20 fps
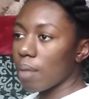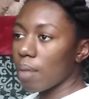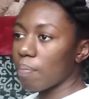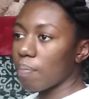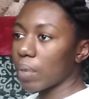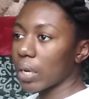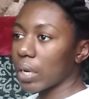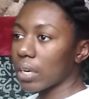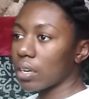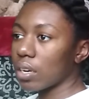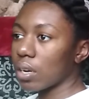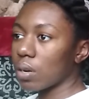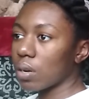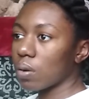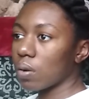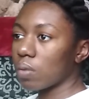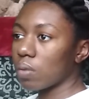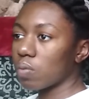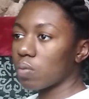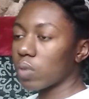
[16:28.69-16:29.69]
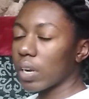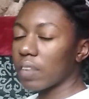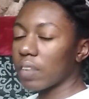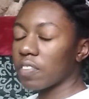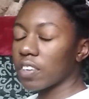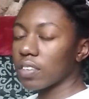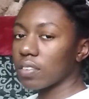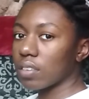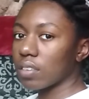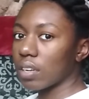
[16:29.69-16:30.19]
But, you know, when I
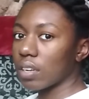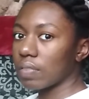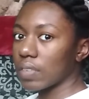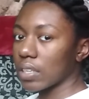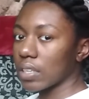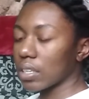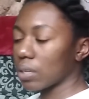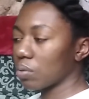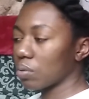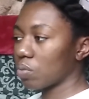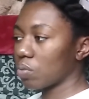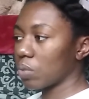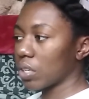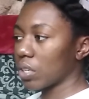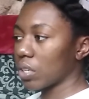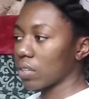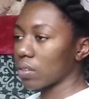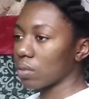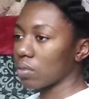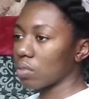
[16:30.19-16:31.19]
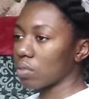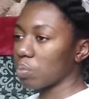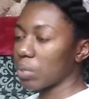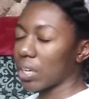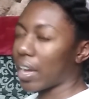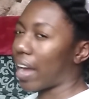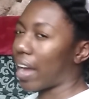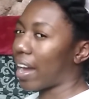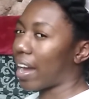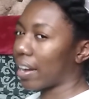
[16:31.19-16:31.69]
first left it, it was because I was
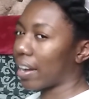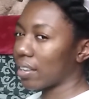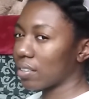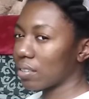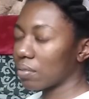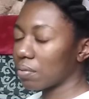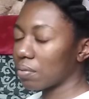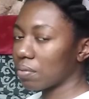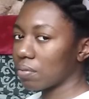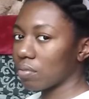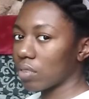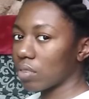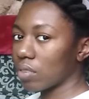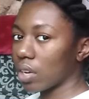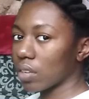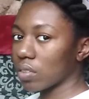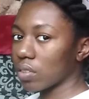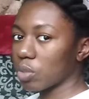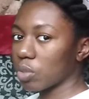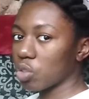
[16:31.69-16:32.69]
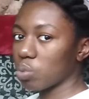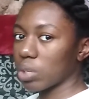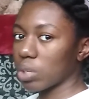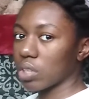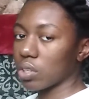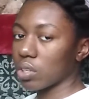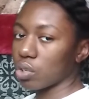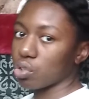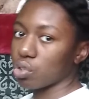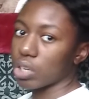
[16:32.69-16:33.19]
being active, not so much
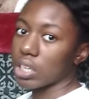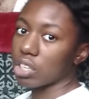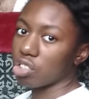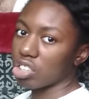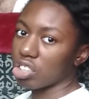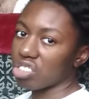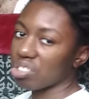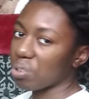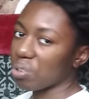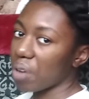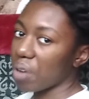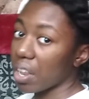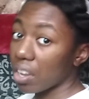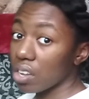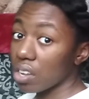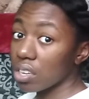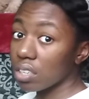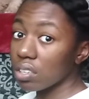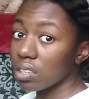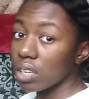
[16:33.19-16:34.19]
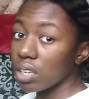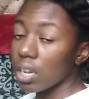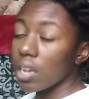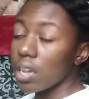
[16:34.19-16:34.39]
because I was trying to change how I looked.